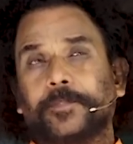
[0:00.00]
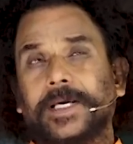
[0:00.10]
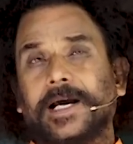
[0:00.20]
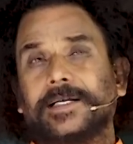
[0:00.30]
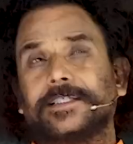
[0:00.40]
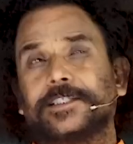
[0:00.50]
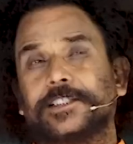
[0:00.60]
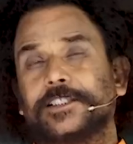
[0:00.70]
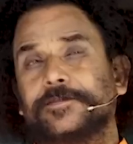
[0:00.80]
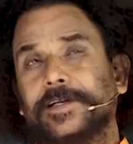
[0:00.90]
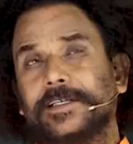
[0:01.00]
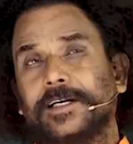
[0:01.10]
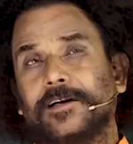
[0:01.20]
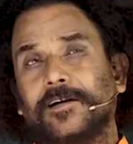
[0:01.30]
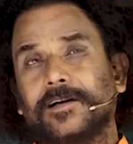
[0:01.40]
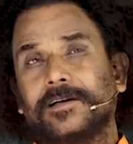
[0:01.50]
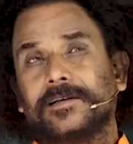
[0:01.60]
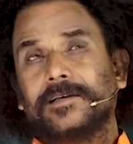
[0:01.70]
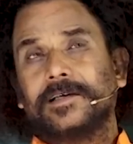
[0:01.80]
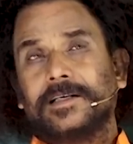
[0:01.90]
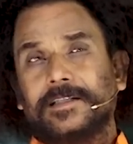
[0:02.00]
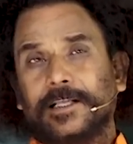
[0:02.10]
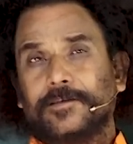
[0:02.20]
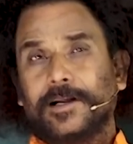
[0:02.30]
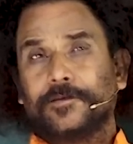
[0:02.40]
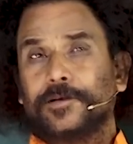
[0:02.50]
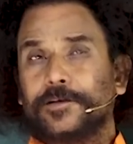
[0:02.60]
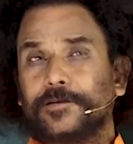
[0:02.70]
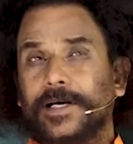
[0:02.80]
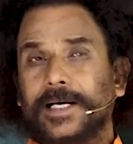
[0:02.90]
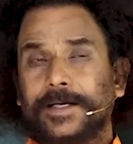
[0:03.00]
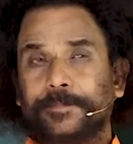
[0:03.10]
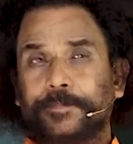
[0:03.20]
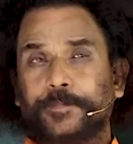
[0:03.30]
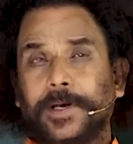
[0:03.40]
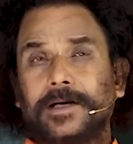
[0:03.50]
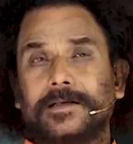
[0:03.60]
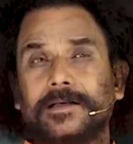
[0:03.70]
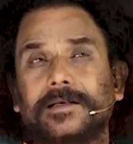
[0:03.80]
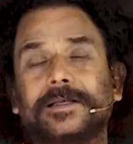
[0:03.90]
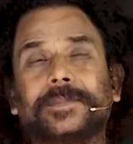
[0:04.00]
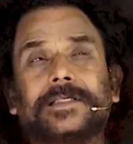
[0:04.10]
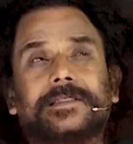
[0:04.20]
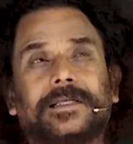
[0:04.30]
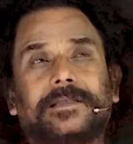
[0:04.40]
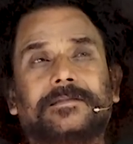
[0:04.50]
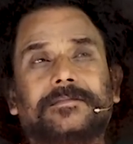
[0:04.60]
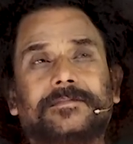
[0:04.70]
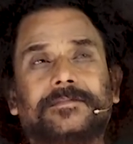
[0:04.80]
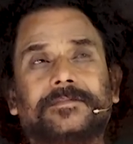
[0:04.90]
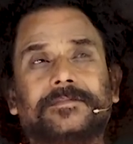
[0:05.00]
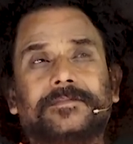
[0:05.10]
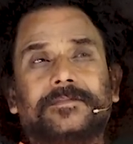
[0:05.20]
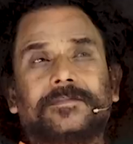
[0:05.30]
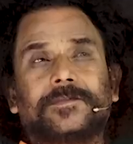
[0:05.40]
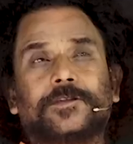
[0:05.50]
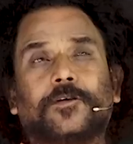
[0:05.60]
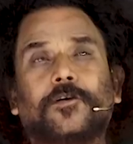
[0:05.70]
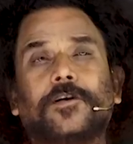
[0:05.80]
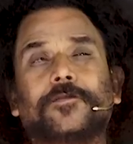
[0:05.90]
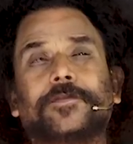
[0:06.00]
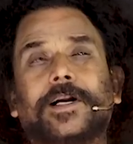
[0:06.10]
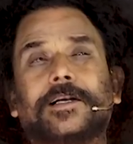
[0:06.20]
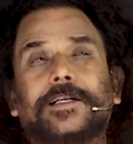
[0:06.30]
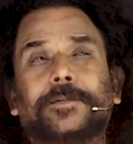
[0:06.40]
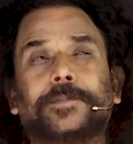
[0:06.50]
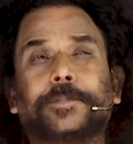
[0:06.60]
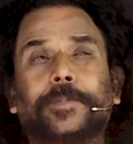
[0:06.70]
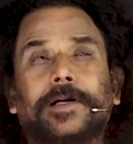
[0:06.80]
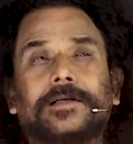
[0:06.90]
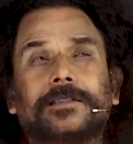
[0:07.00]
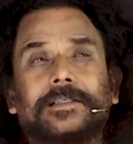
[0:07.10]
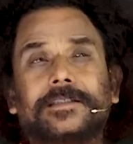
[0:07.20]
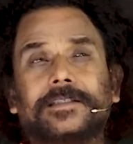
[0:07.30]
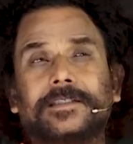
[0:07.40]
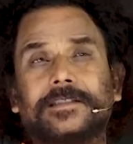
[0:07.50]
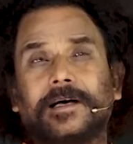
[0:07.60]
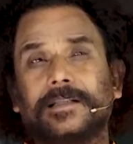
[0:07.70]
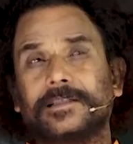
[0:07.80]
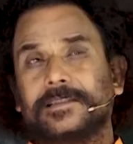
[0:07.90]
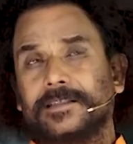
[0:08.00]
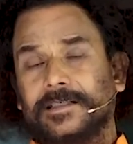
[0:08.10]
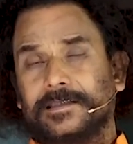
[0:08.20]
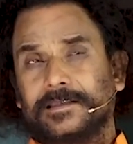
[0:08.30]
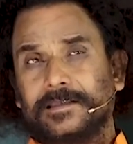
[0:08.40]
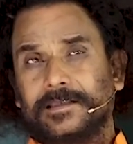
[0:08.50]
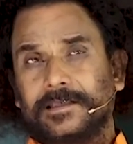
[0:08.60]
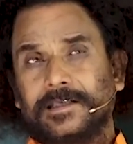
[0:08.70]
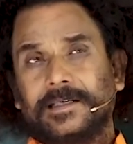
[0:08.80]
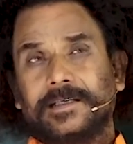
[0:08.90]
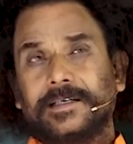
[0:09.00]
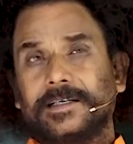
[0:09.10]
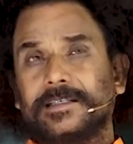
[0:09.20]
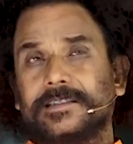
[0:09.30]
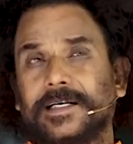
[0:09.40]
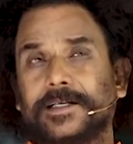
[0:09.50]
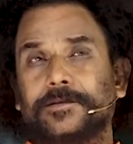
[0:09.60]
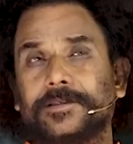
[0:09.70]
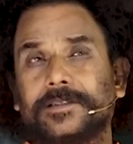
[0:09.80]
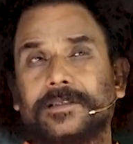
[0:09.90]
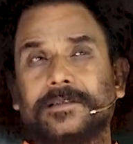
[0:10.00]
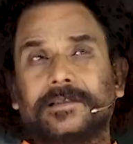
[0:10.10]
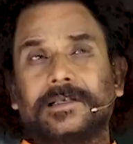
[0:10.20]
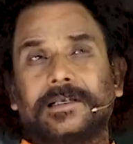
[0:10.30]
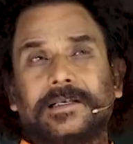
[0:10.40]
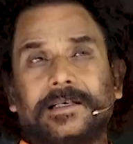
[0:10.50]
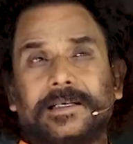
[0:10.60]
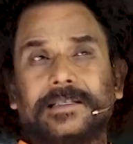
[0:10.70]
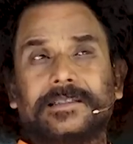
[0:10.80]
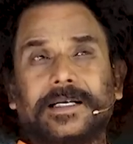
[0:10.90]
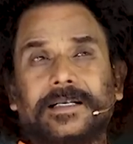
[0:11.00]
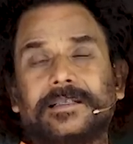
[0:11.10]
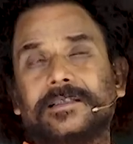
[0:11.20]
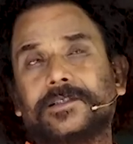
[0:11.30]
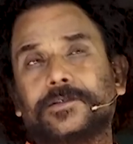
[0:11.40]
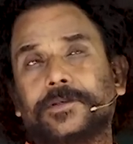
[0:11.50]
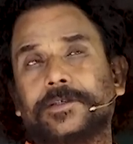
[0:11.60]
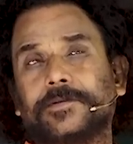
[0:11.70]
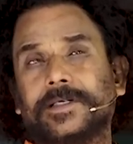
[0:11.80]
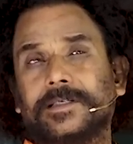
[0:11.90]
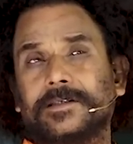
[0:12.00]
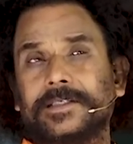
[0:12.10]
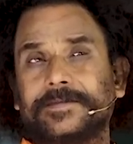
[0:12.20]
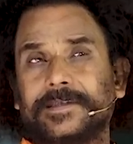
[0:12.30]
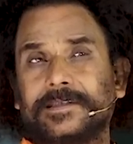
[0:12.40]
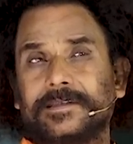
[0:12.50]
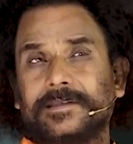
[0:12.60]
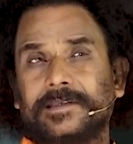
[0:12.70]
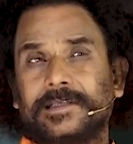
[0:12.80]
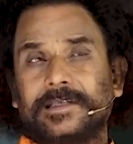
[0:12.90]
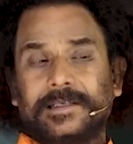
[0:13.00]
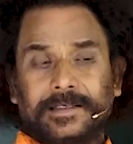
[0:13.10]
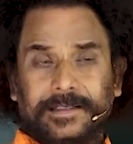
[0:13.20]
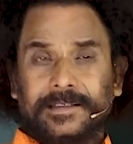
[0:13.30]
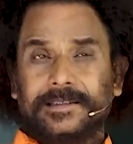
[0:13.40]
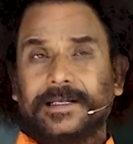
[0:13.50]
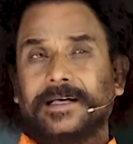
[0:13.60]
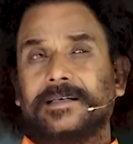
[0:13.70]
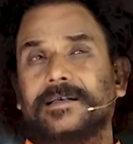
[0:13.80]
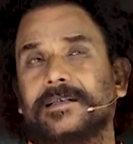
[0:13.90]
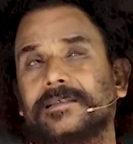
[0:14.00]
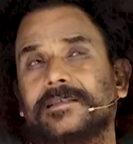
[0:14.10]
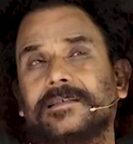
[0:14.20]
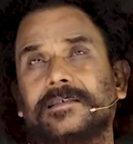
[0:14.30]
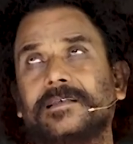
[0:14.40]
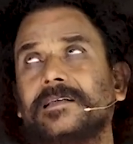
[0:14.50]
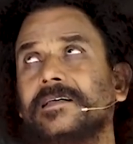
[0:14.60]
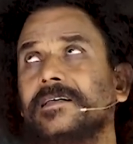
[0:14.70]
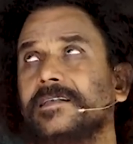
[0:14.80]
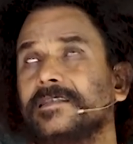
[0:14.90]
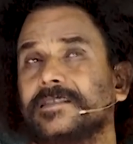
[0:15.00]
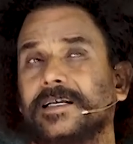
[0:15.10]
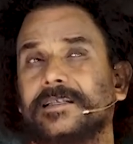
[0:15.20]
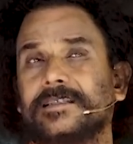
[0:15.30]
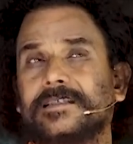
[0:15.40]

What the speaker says: Pay highest respect and honor. Then you are going to have plant kingdom inside. All varieties of the plants exist on this earth, inside ocean, inside sweet water river, inside earth, inside the